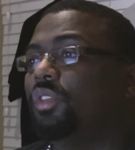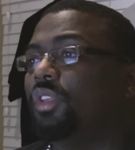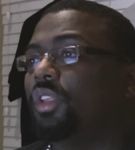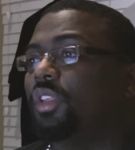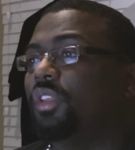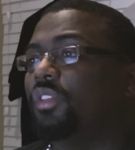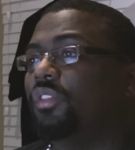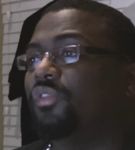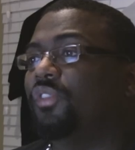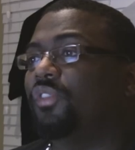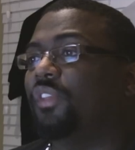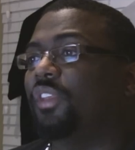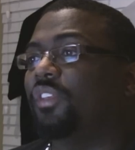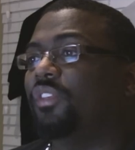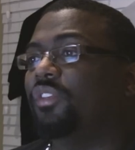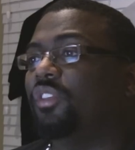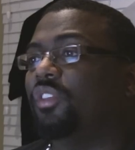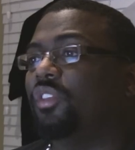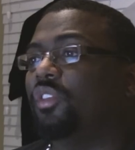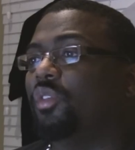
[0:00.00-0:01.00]
that he's
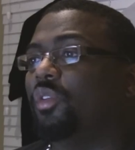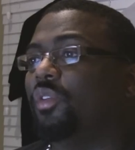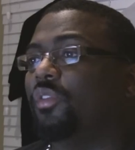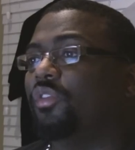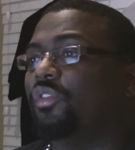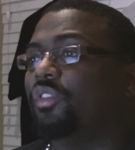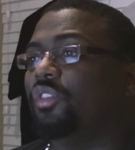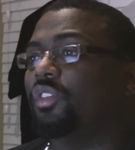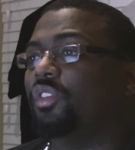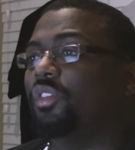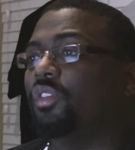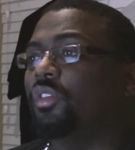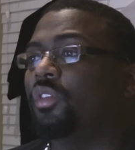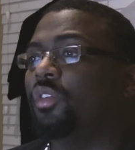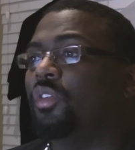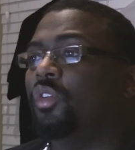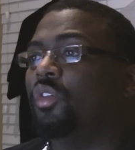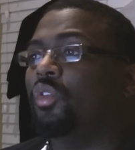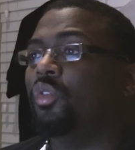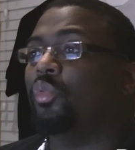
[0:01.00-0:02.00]
faced in the UFC
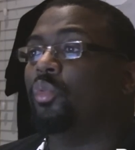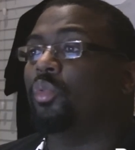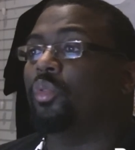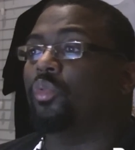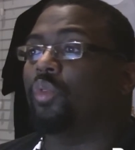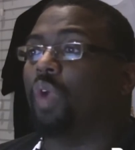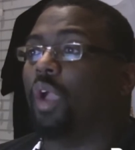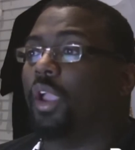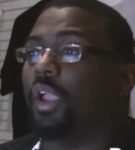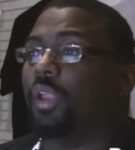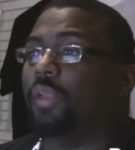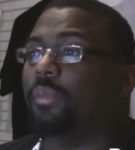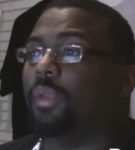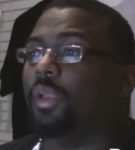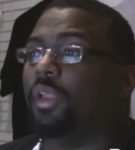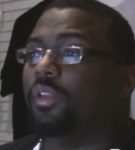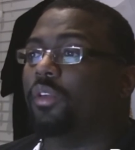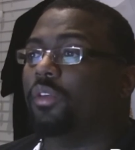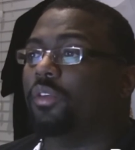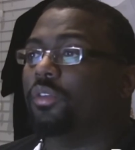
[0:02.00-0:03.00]
were Ryan
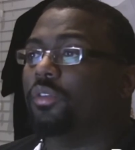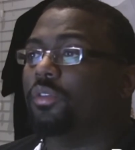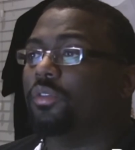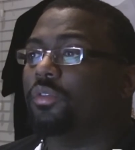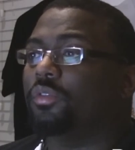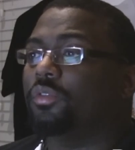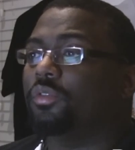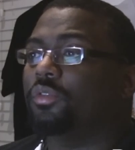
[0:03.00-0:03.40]
Bader,